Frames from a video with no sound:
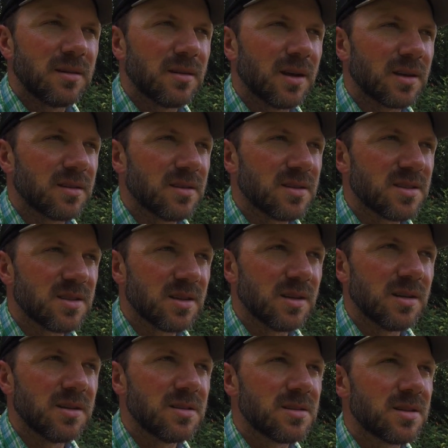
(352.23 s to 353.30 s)
Like the
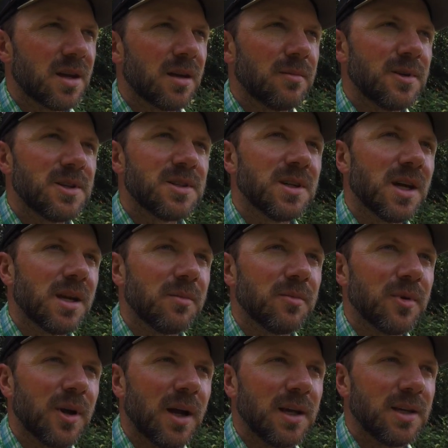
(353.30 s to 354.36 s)
sun's got to be shining
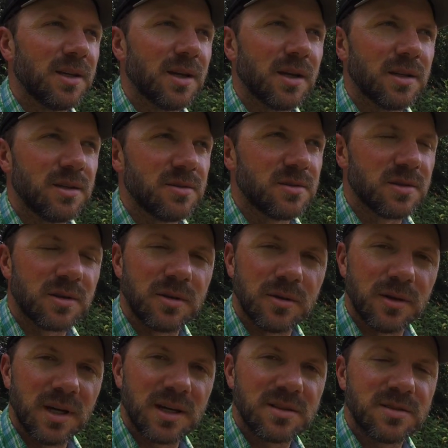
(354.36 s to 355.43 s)
bright. You got to use the
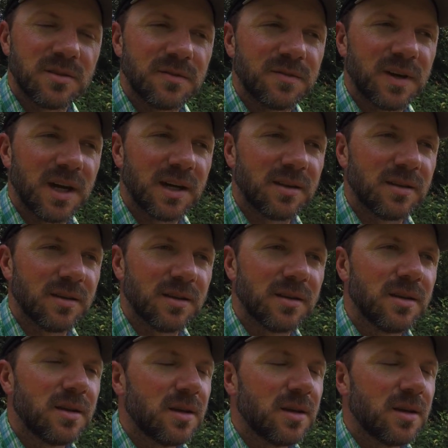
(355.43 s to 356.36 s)
correct surfactant.